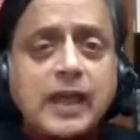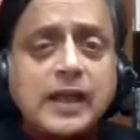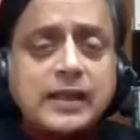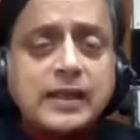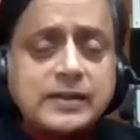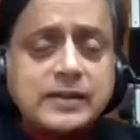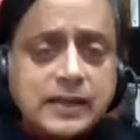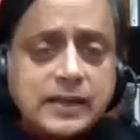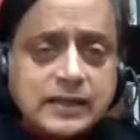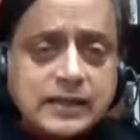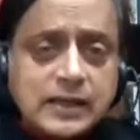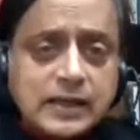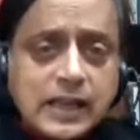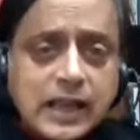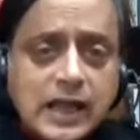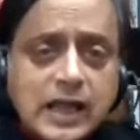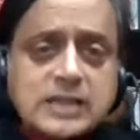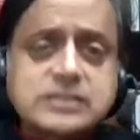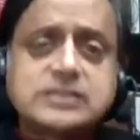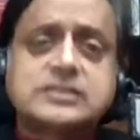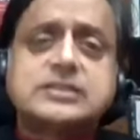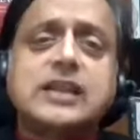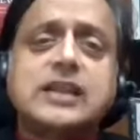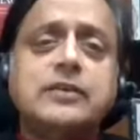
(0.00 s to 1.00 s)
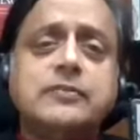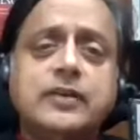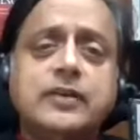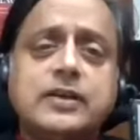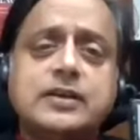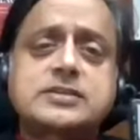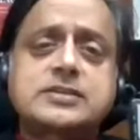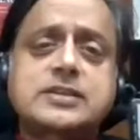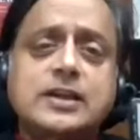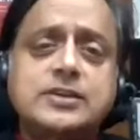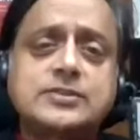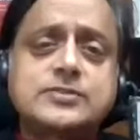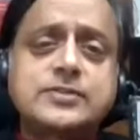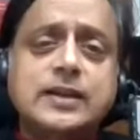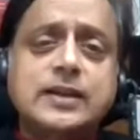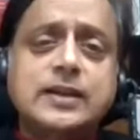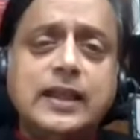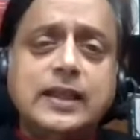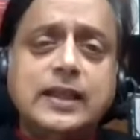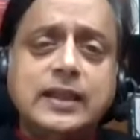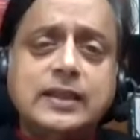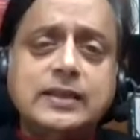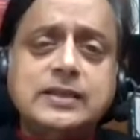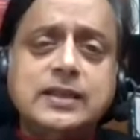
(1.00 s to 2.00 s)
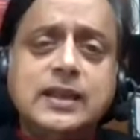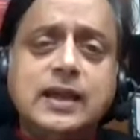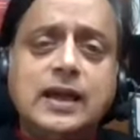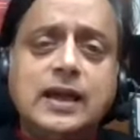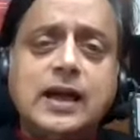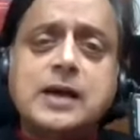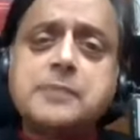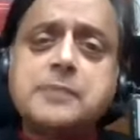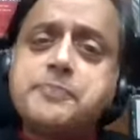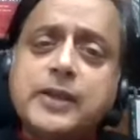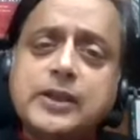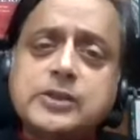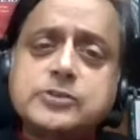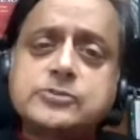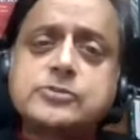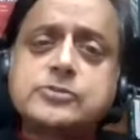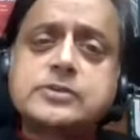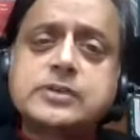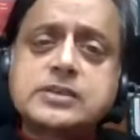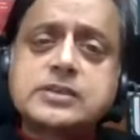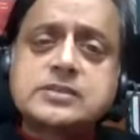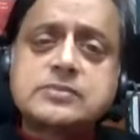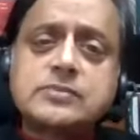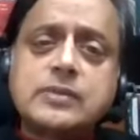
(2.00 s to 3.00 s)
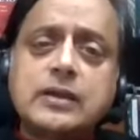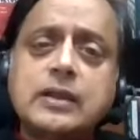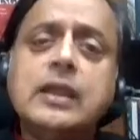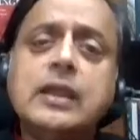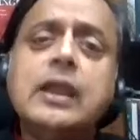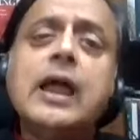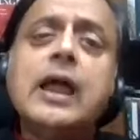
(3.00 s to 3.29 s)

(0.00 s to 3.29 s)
And in a large, diverse country like India, our patriotism